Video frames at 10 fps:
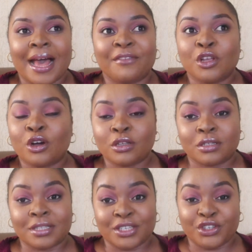I've not gone
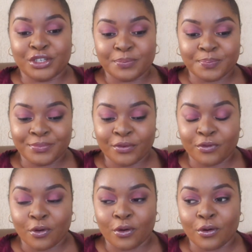to the gym
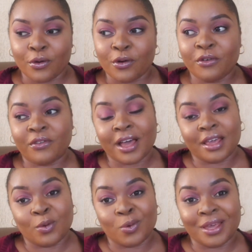for over
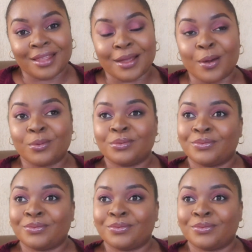a week now.